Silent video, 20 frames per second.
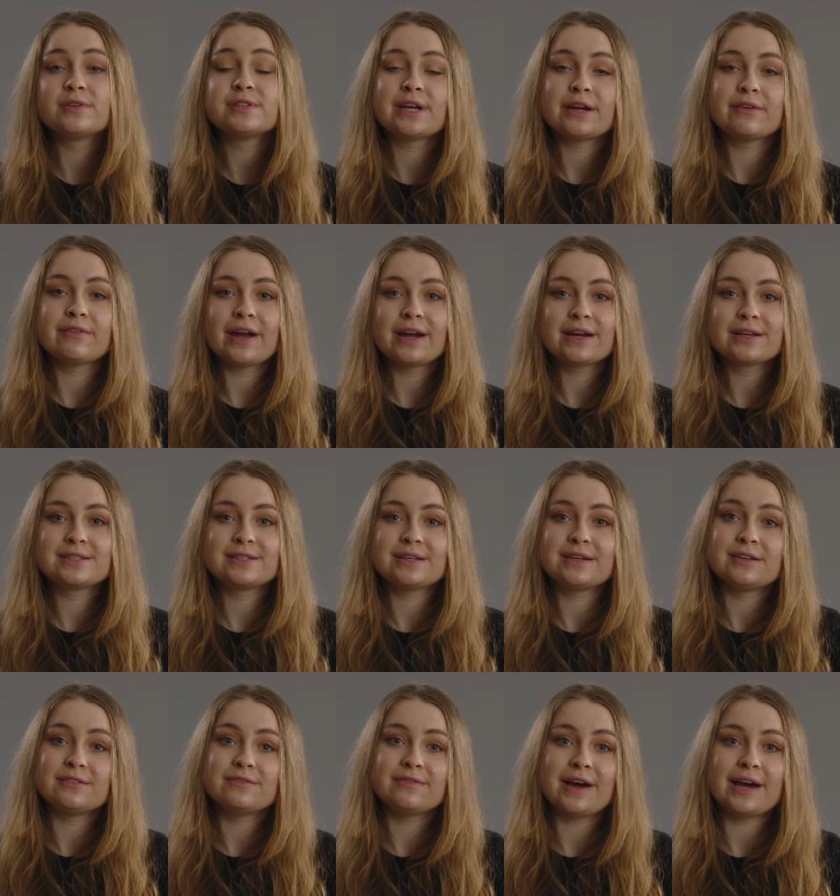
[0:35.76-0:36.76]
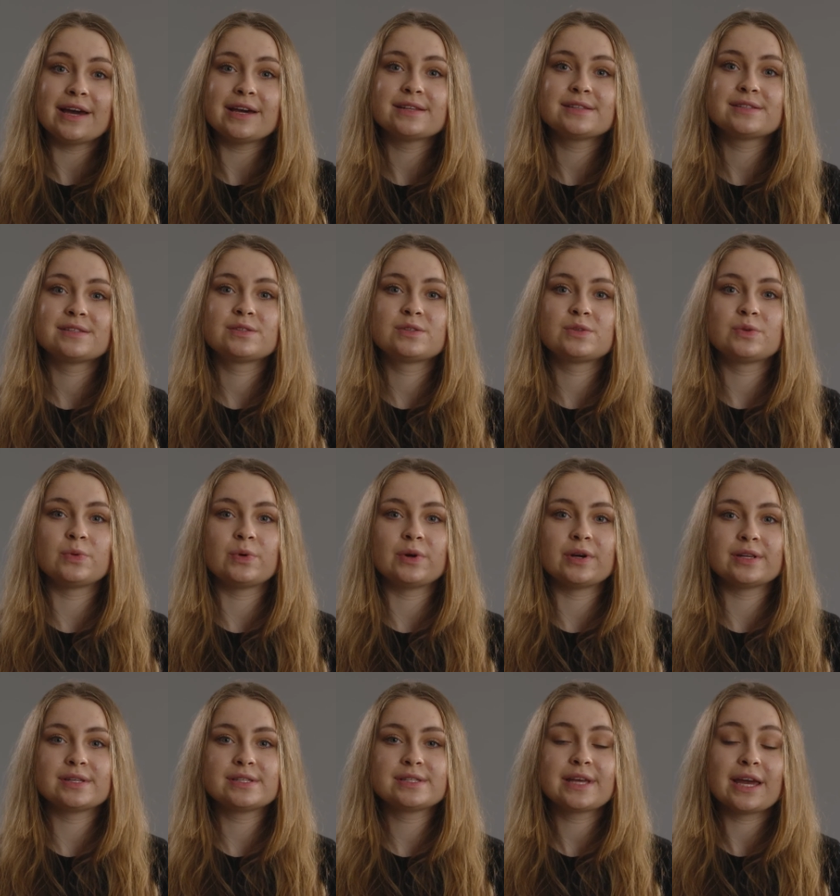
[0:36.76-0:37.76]
direct advice
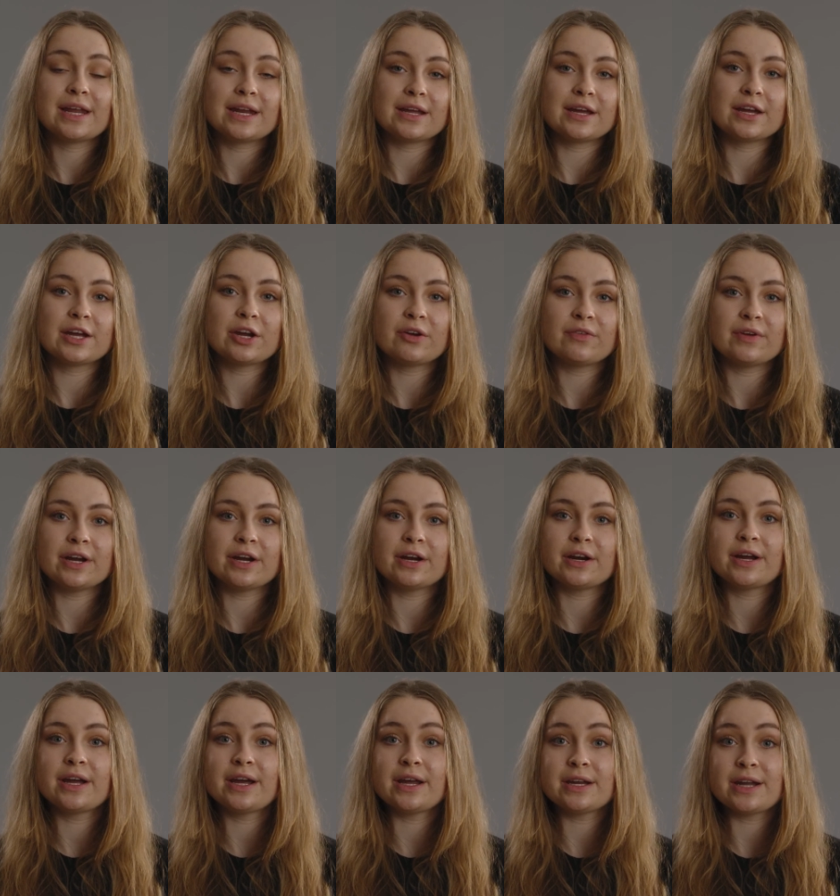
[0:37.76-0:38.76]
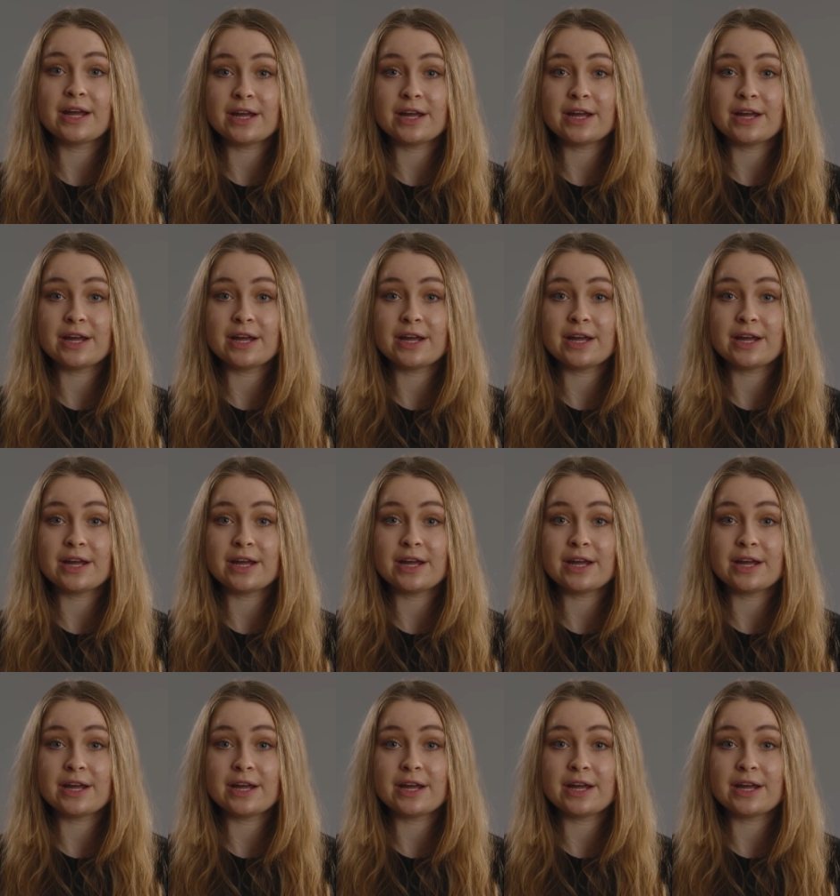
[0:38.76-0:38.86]
towards getting a career in